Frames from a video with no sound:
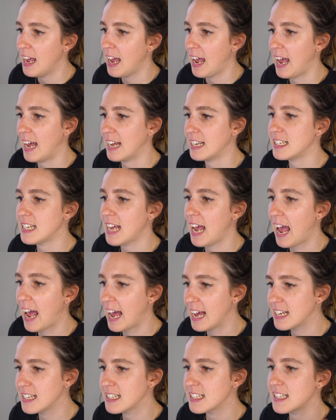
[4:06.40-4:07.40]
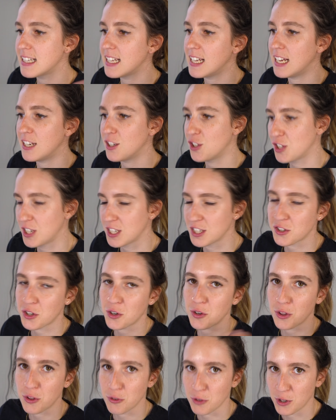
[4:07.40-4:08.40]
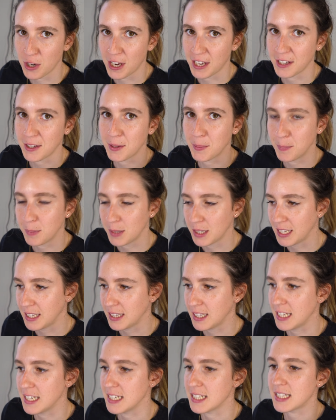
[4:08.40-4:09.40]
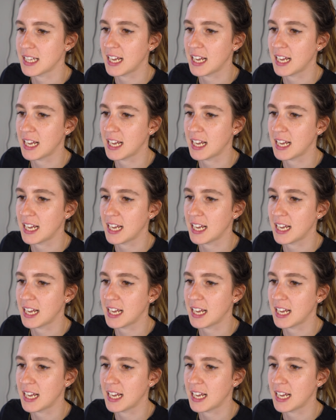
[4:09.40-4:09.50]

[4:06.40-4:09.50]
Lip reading: And as the engineers go through and complete these,